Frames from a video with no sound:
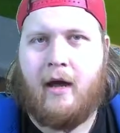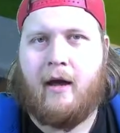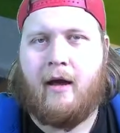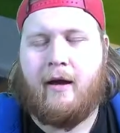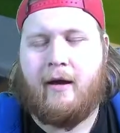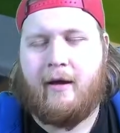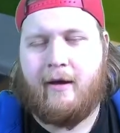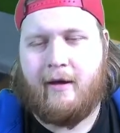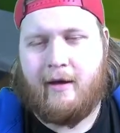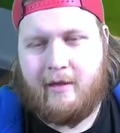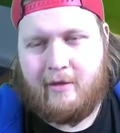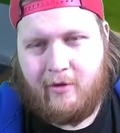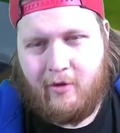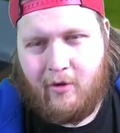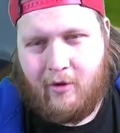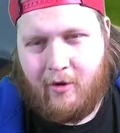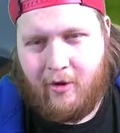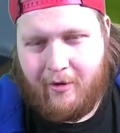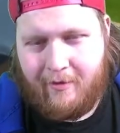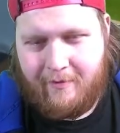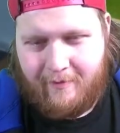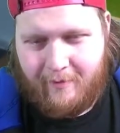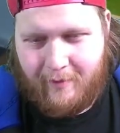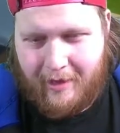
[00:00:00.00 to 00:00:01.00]

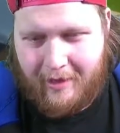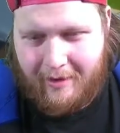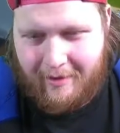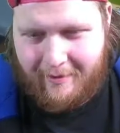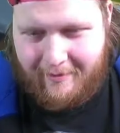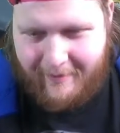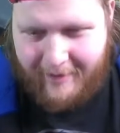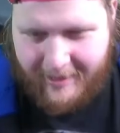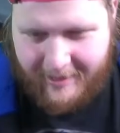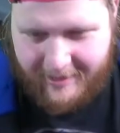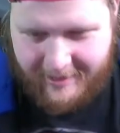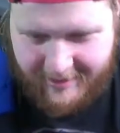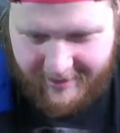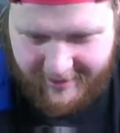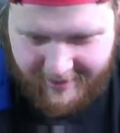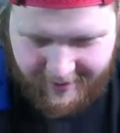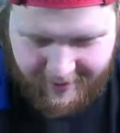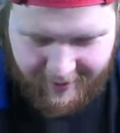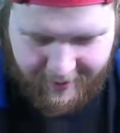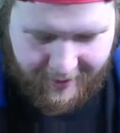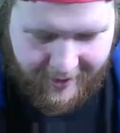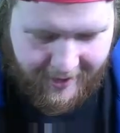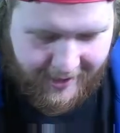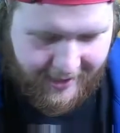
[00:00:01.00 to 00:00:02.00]
Hello, welcome back
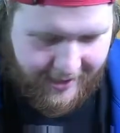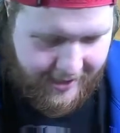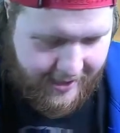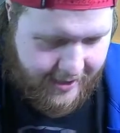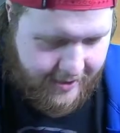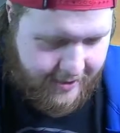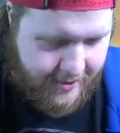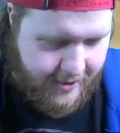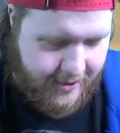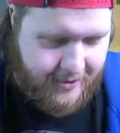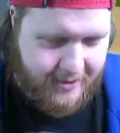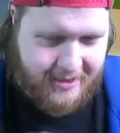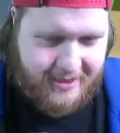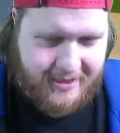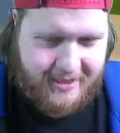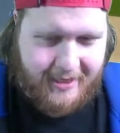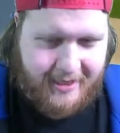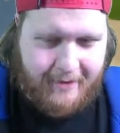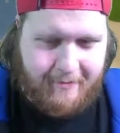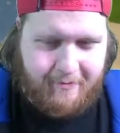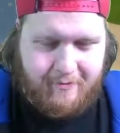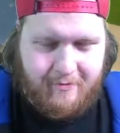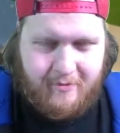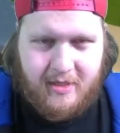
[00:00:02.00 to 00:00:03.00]
to uh, The
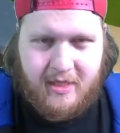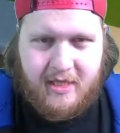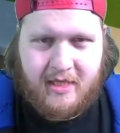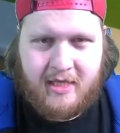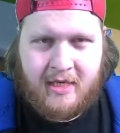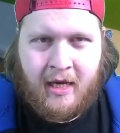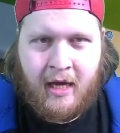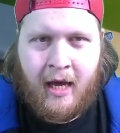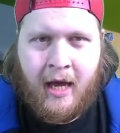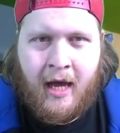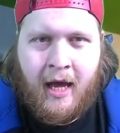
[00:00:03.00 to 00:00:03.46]
Sims.